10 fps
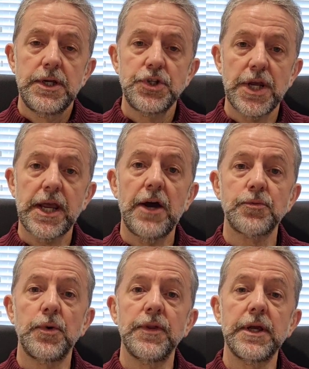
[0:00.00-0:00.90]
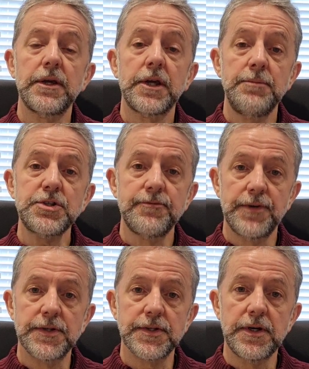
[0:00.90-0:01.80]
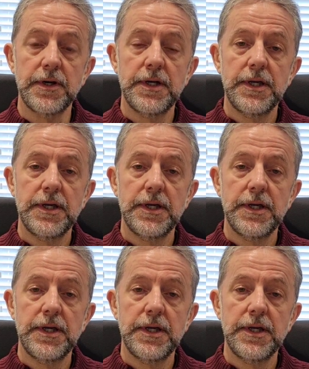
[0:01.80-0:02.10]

check out what their commission figures are.